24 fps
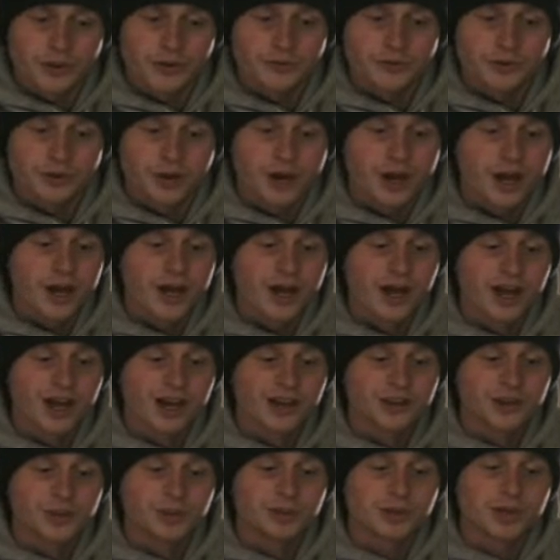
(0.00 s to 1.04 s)
River.
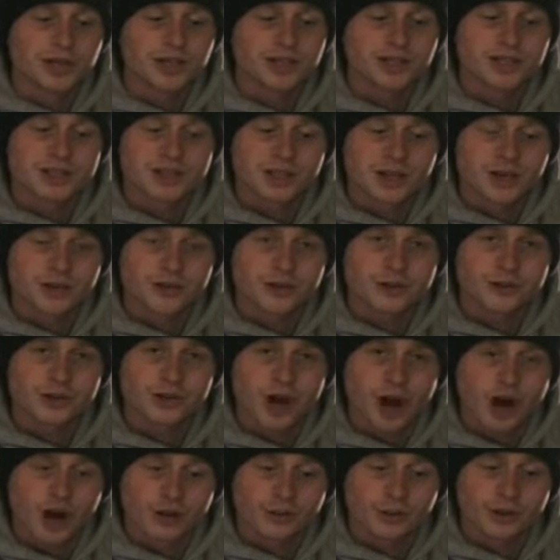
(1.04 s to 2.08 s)
They plan to sell those
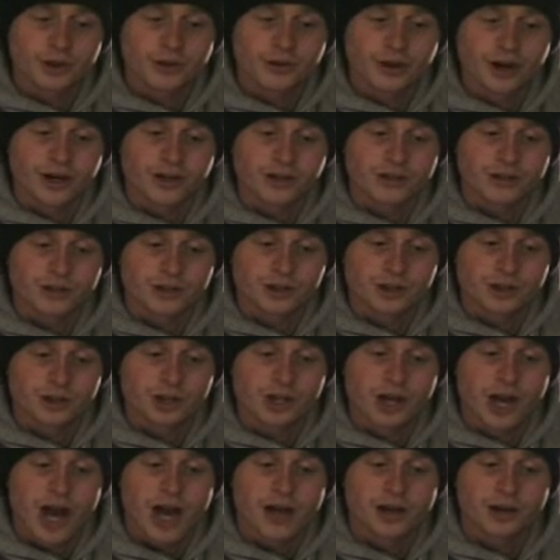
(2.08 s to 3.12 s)
carbon credits at the
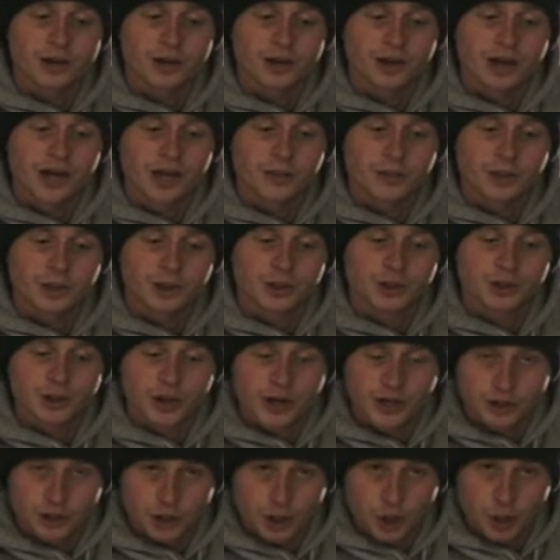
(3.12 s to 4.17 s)
Chicago Climate
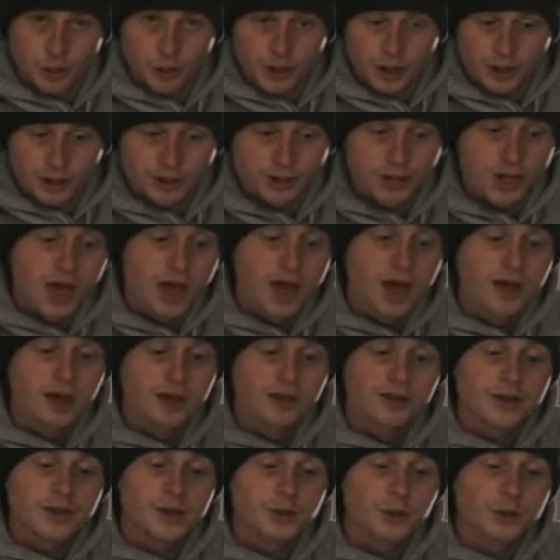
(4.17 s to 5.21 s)
Exchange. Go Bears.
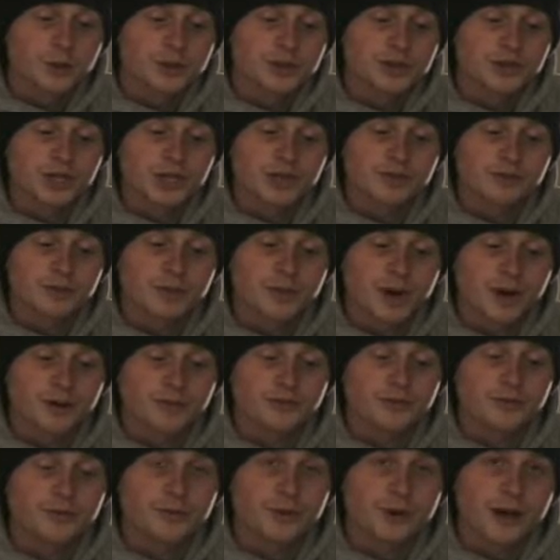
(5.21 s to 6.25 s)
They will receive
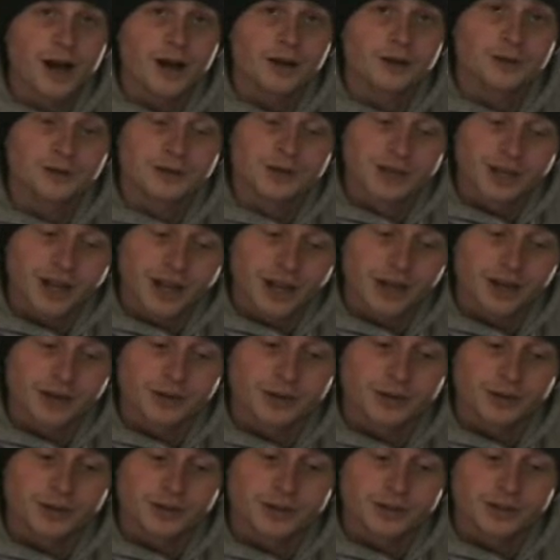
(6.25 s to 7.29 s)
about $4 an
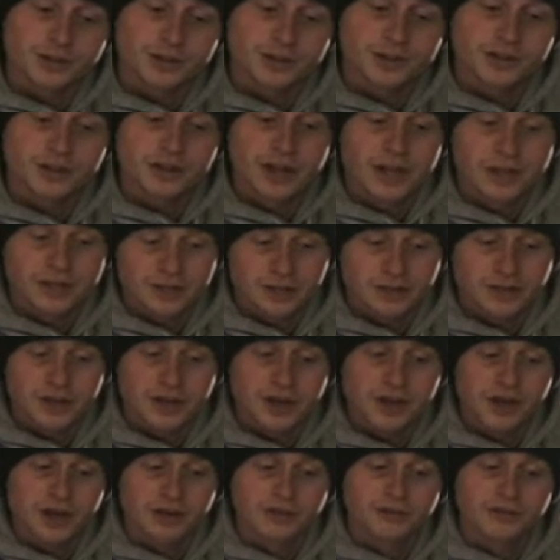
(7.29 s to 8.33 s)
acre, which is less than
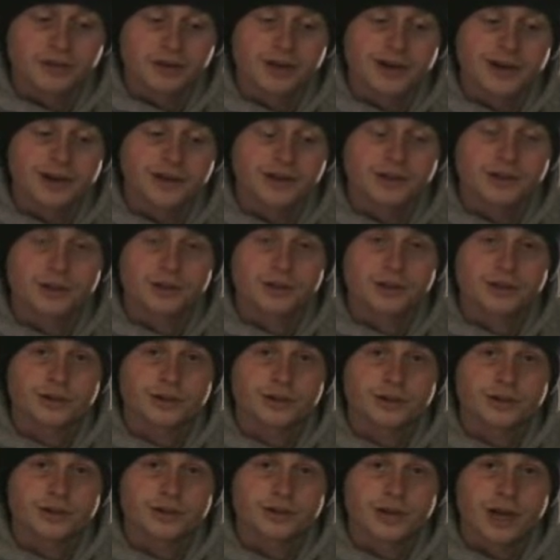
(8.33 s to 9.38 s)
they get for cutting the
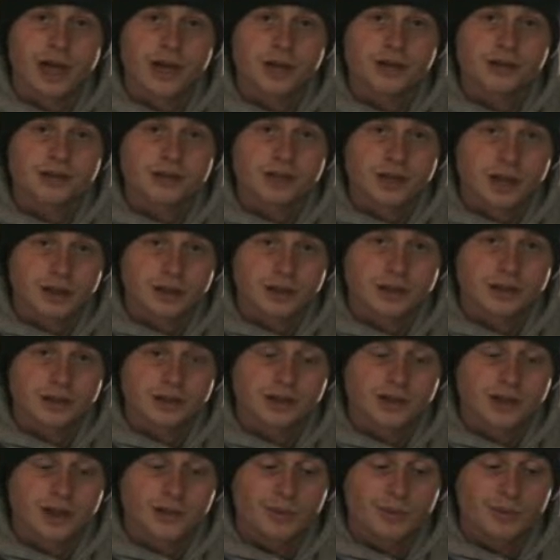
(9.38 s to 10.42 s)
trees and selling
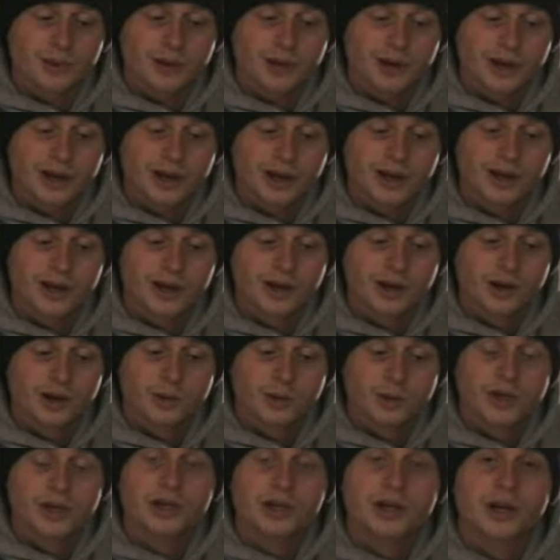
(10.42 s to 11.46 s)
the lumber.
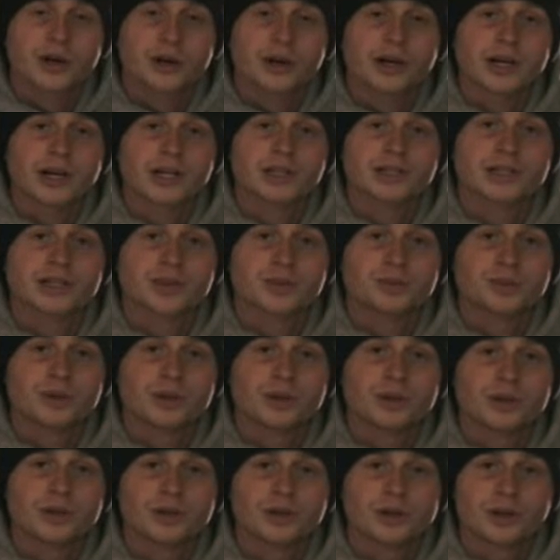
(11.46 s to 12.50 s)
We here at
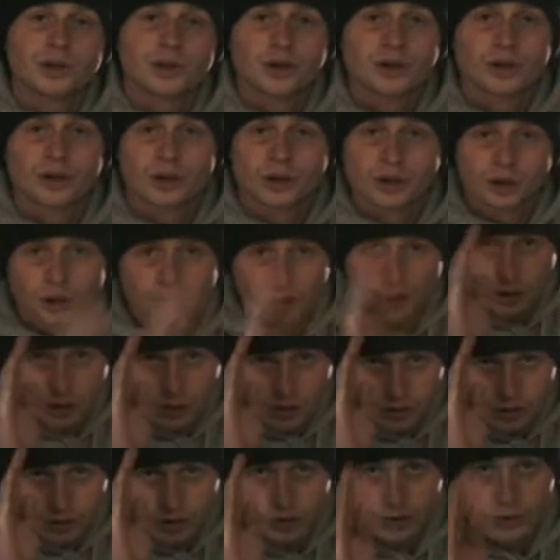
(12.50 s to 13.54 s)
NCP
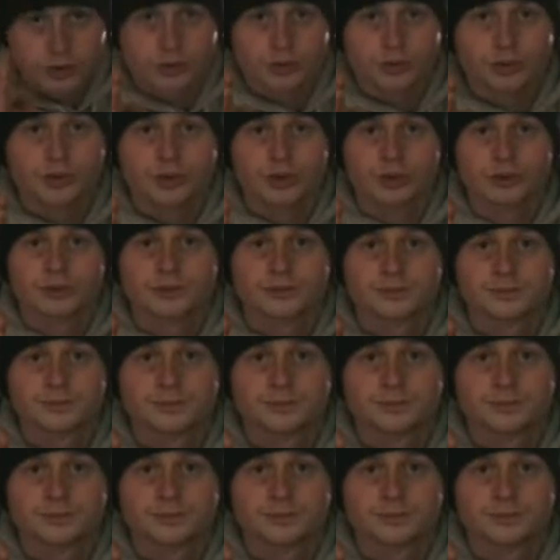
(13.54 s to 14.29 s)
salute you.